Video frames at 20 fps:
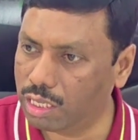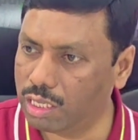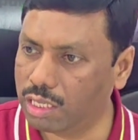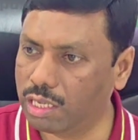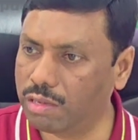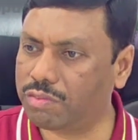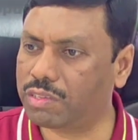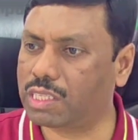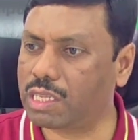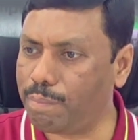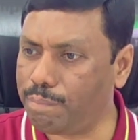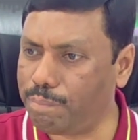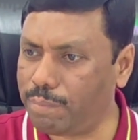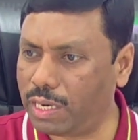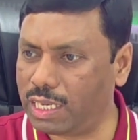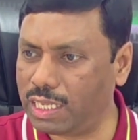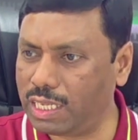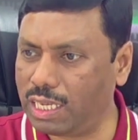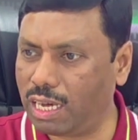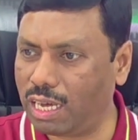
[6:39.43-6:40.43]
If
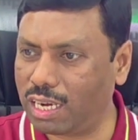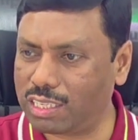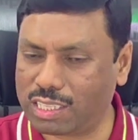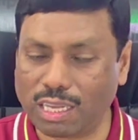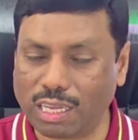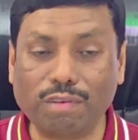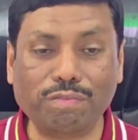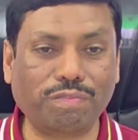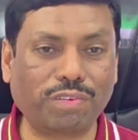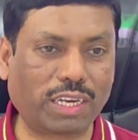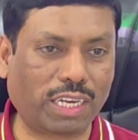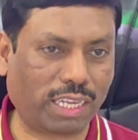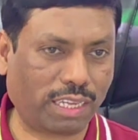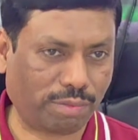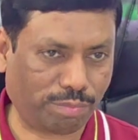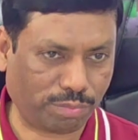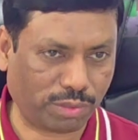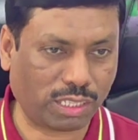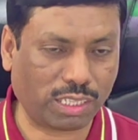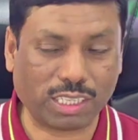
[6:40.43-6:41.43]
somebody are
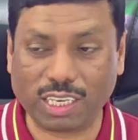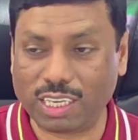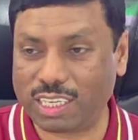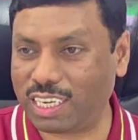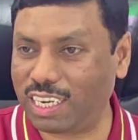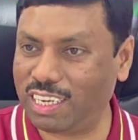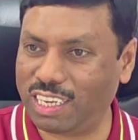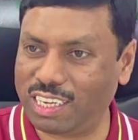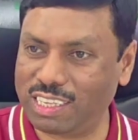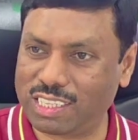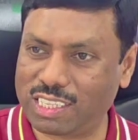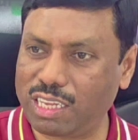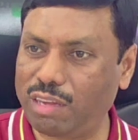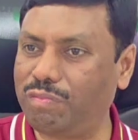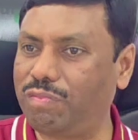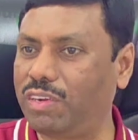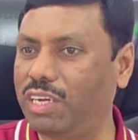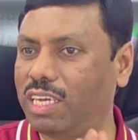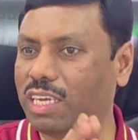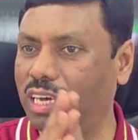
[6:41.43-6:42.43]
suffering, children are
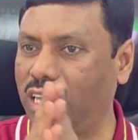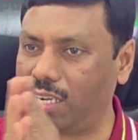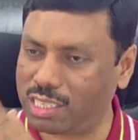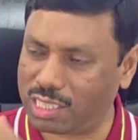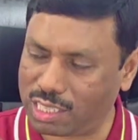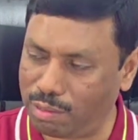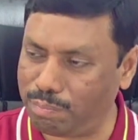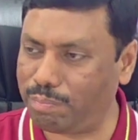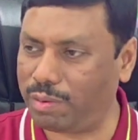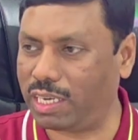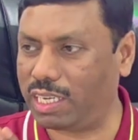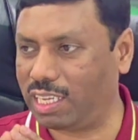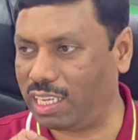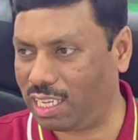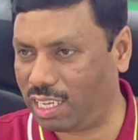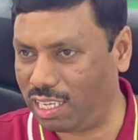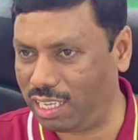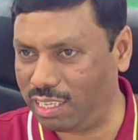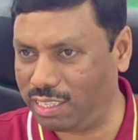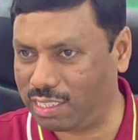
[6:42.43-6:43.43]
suffering or somebody
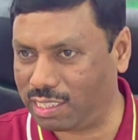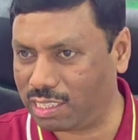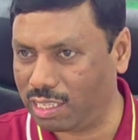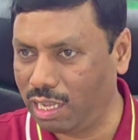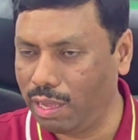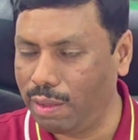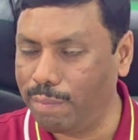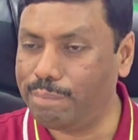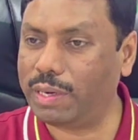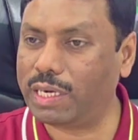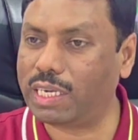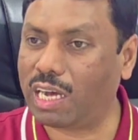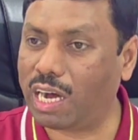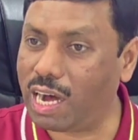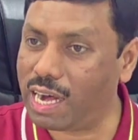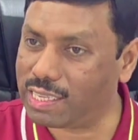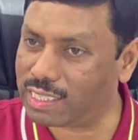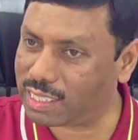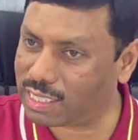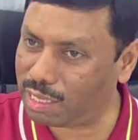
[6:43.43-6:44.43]
else, but
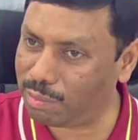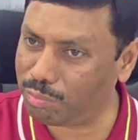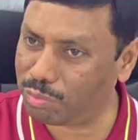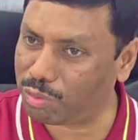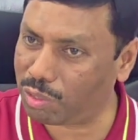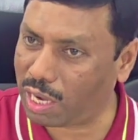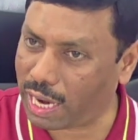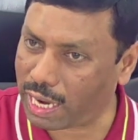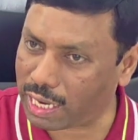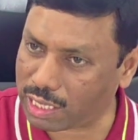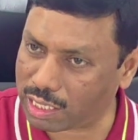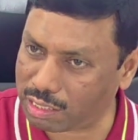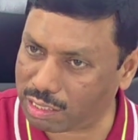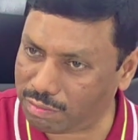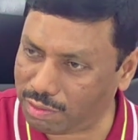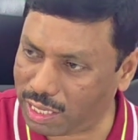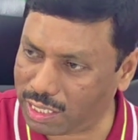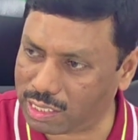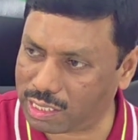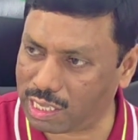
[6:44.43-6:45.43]
ask them to
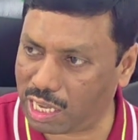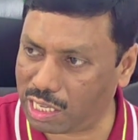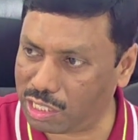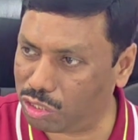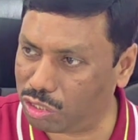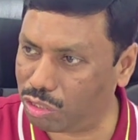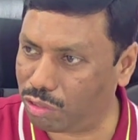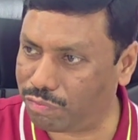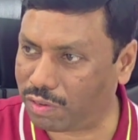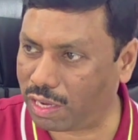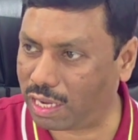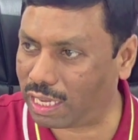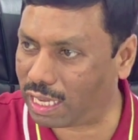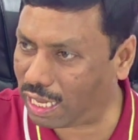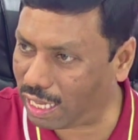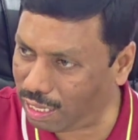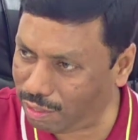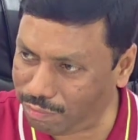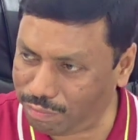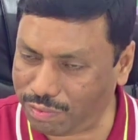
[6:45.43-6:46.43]
activate Sanjio 5
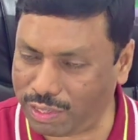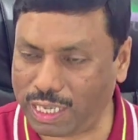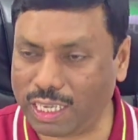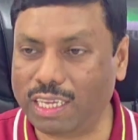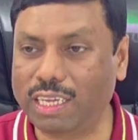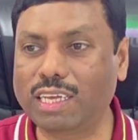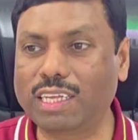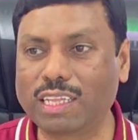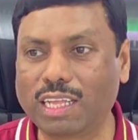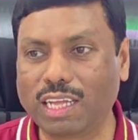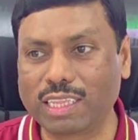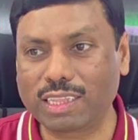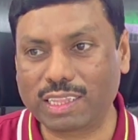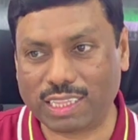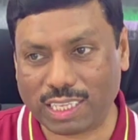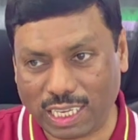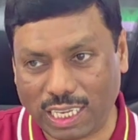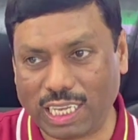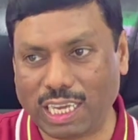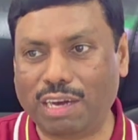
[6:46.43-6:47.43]
every
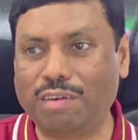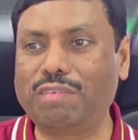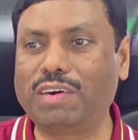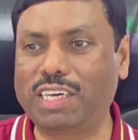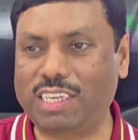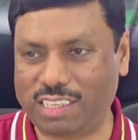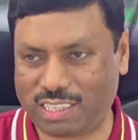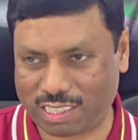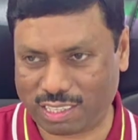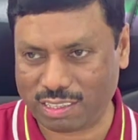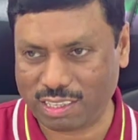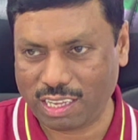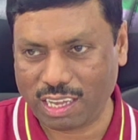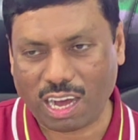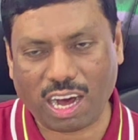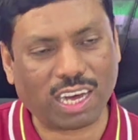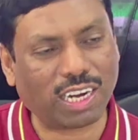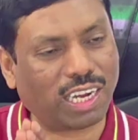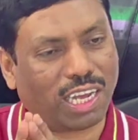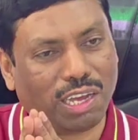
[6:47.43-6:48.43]
3 hours
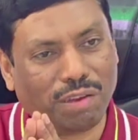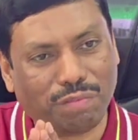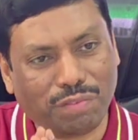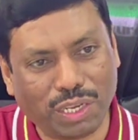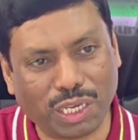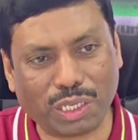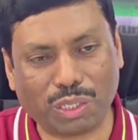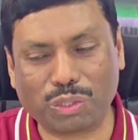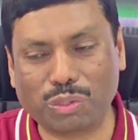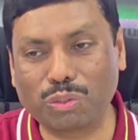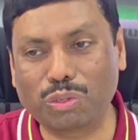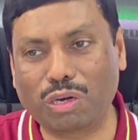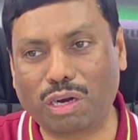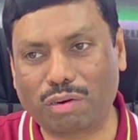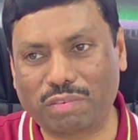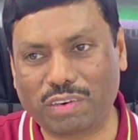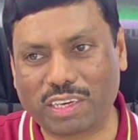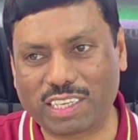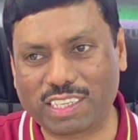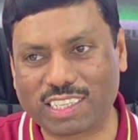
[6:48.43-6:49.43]
or every 2
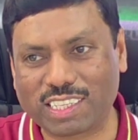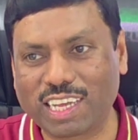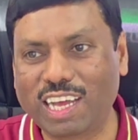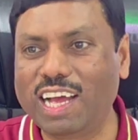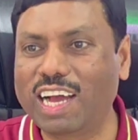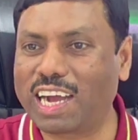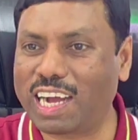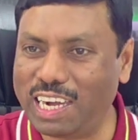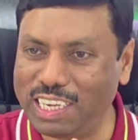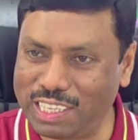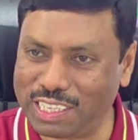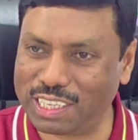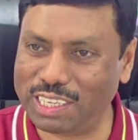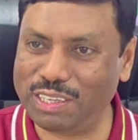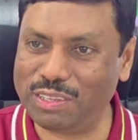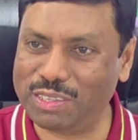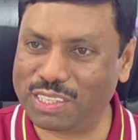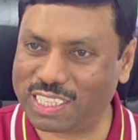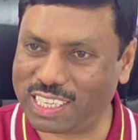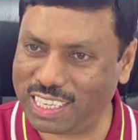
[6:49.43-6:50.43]
hours,
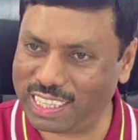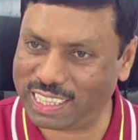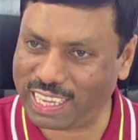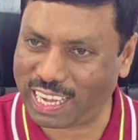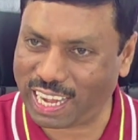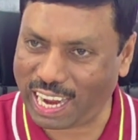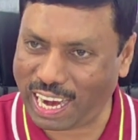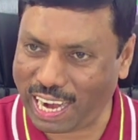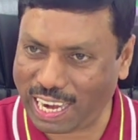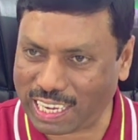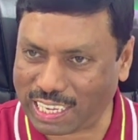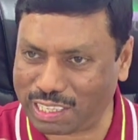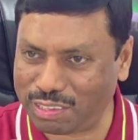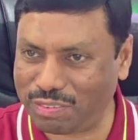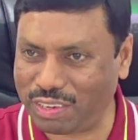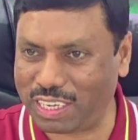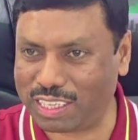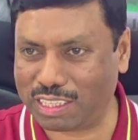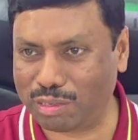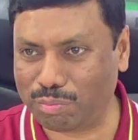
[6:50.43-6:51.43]
continuously they
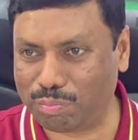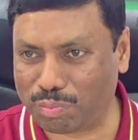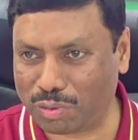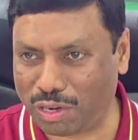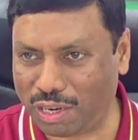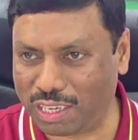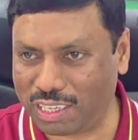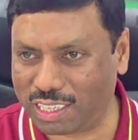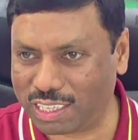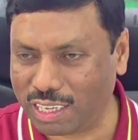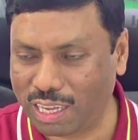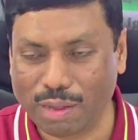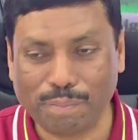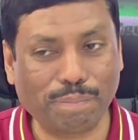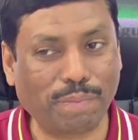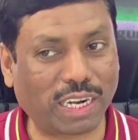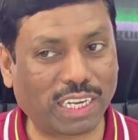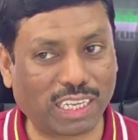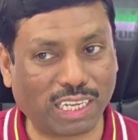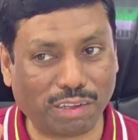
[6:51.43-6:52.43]
activate the point.
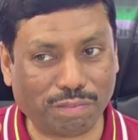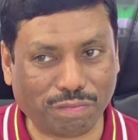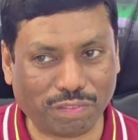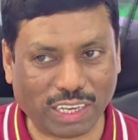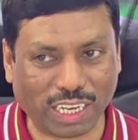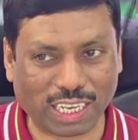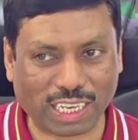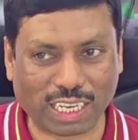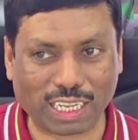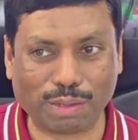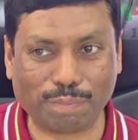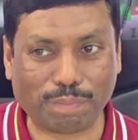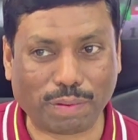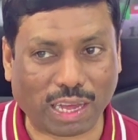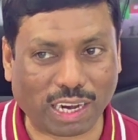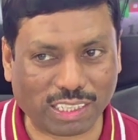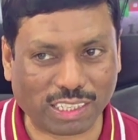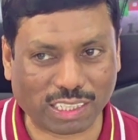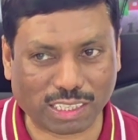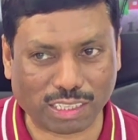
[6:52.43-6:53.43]
But definitely
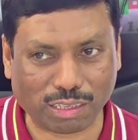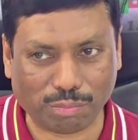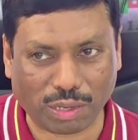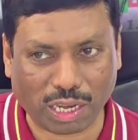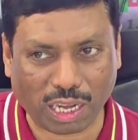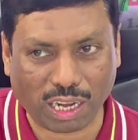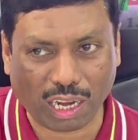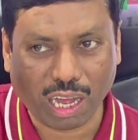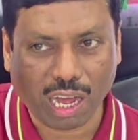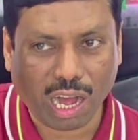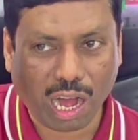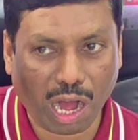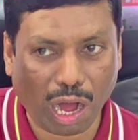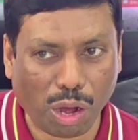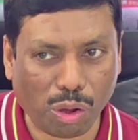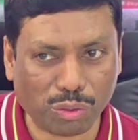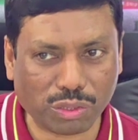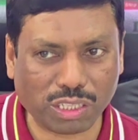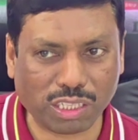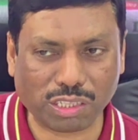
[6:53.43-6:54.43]
paracetamol,
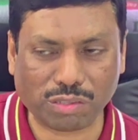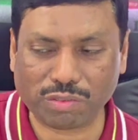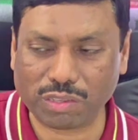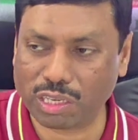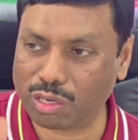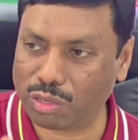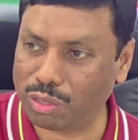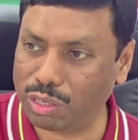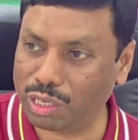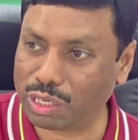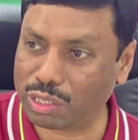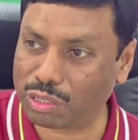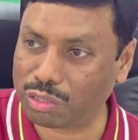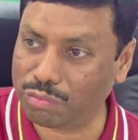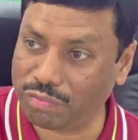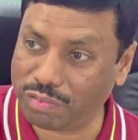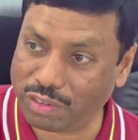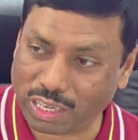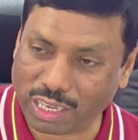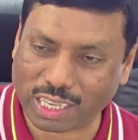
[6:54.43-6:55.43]
how this will going to
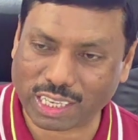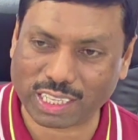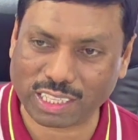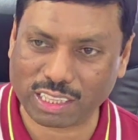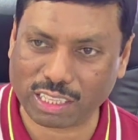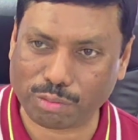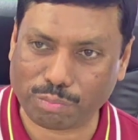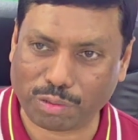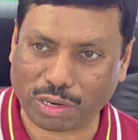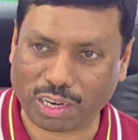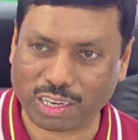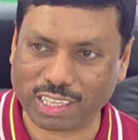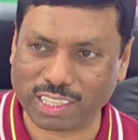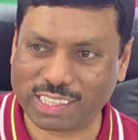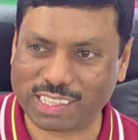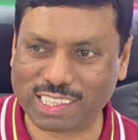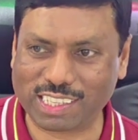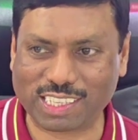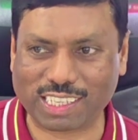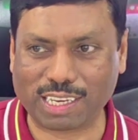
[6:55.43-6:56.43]
work in the body
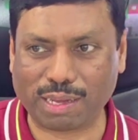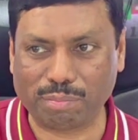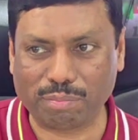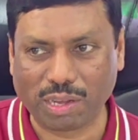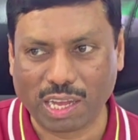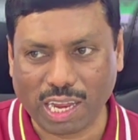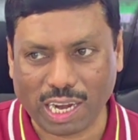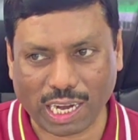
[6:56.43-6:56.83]
system.